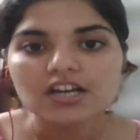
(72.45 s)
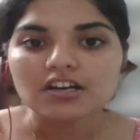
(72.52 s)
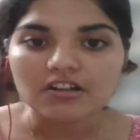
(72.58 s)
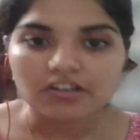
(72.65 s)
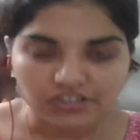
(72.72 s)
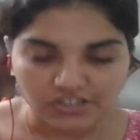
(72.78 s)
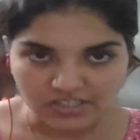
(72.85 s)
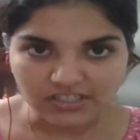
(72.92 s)

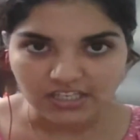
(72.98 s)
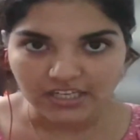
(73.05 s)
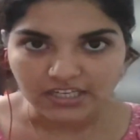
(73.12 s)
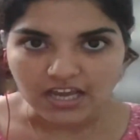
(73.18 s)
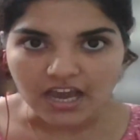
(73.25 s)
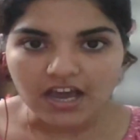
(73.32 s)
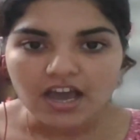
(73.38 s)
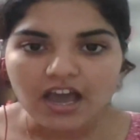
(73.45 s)

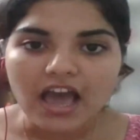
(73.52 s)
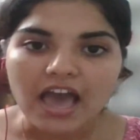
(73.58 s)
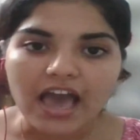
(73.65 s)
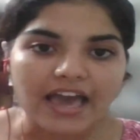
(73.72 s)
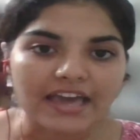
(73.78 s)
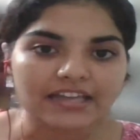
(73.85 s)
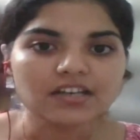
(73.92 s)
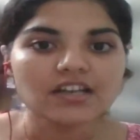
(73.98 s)
Argentina,
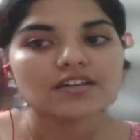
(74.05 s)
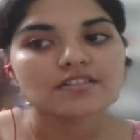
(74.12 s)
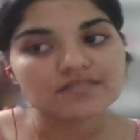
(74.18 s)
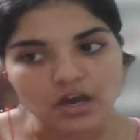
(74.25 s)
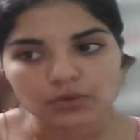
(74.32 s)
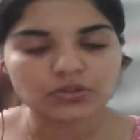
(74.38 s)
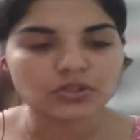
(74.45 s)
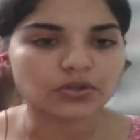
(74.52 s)
and
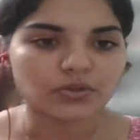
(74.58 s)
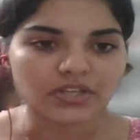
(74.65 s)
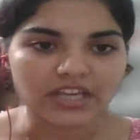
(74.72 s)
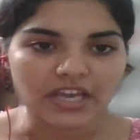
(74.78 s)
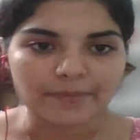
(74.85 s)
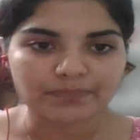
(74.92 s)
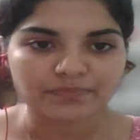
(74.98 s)
South Korea.